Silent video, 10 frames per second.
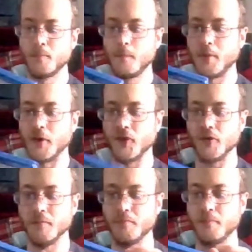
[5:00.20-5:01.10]

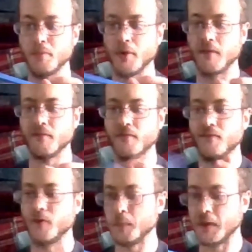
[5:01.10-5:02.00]
puzzle
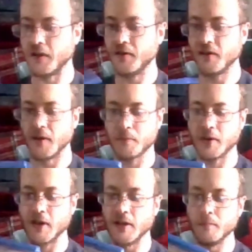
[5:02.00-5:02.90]
platformy type
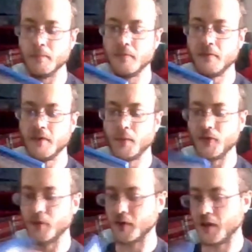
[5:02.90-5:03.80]
game. It was
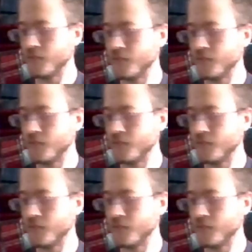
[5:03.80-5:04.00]
okay.